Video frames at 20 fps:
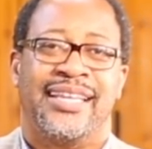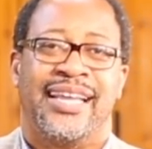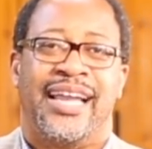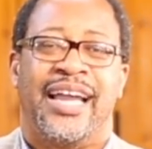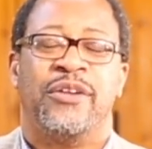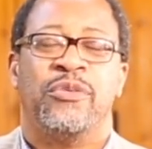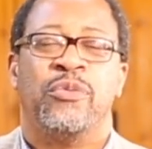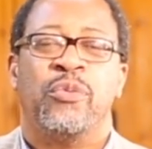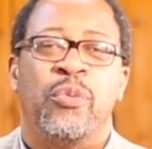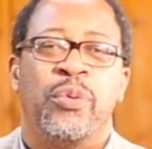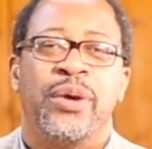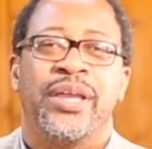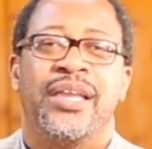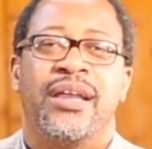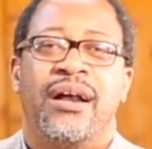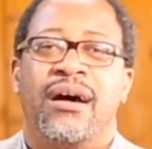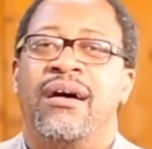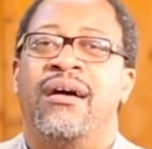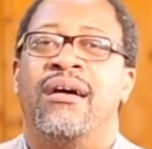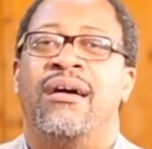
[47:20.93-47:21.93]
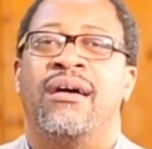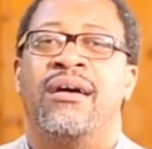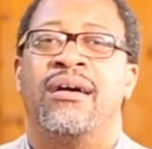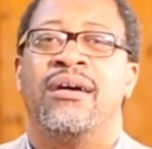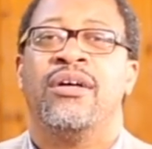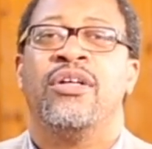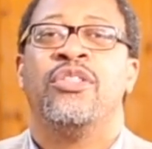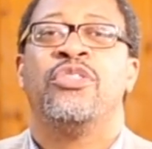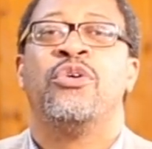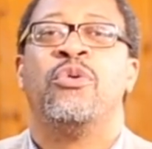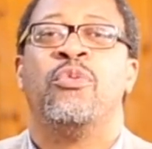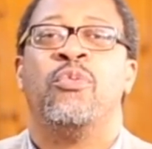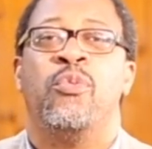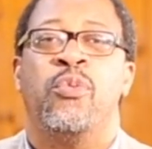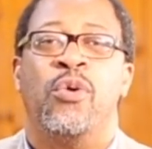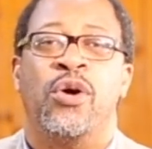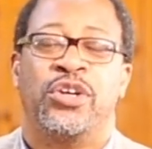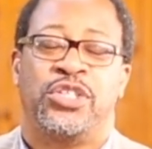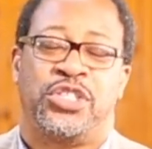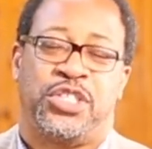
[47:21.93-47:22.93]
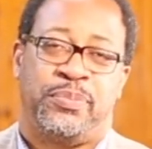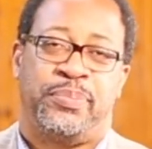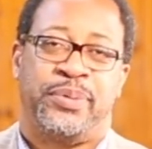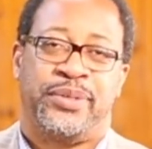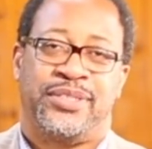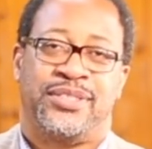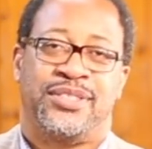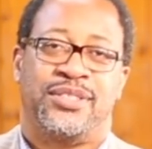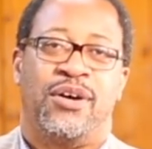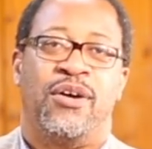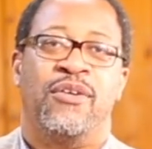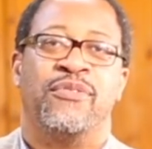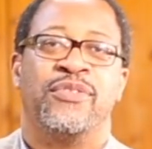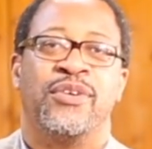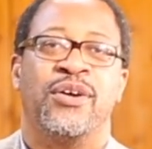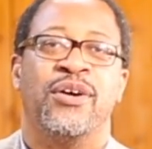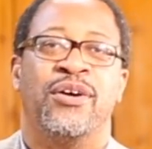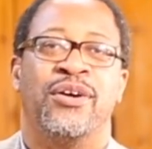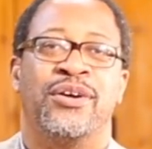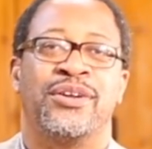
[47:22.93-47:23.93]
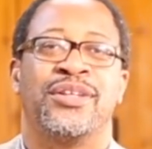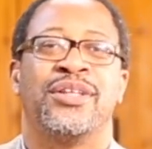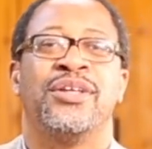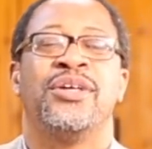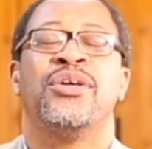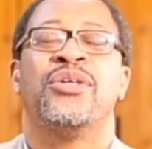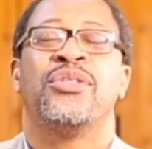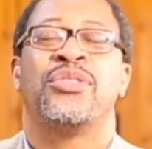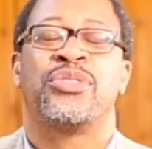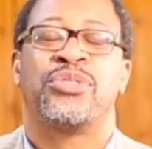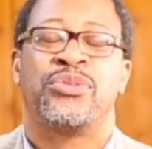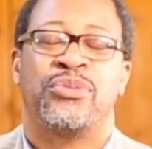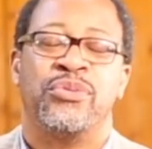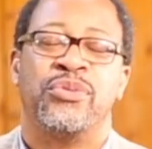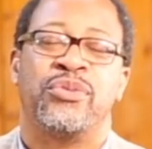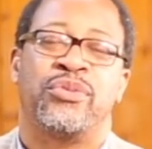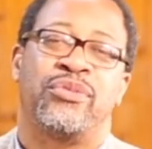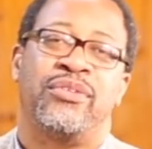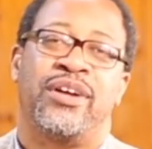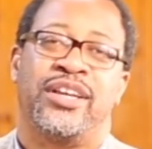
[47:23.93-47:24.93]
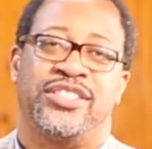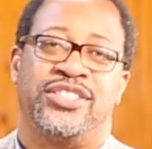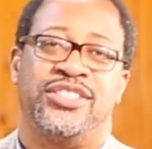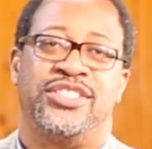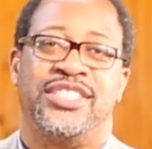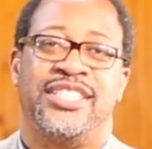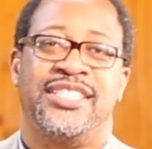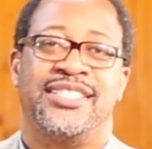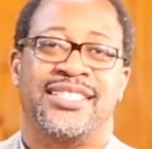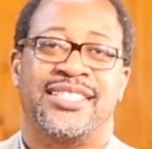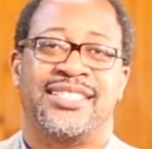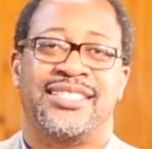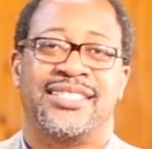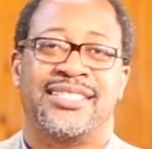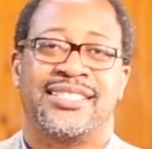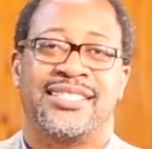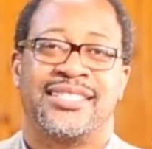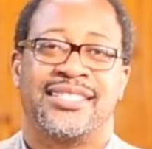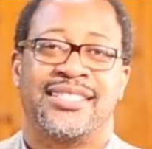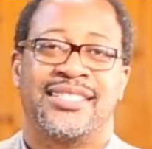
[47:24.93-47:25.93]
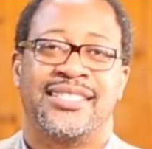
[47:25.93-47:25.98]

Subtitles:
And we are the worshippers of God through Christ Jesus.